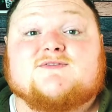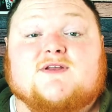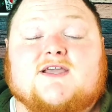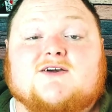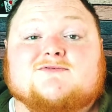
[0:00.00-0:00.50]

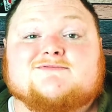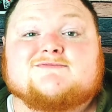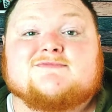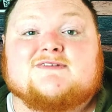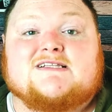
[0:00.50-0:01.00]
video,
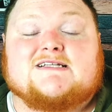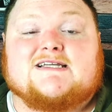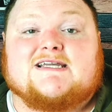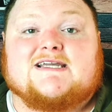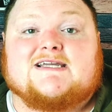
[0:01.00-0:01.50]

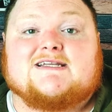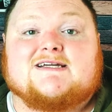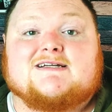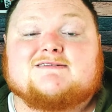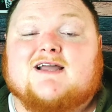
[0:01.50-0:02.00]
and
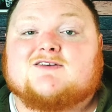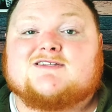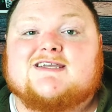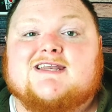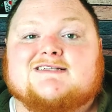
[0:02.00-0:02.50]
I'll
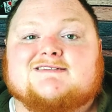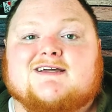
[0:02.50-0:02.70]
see you next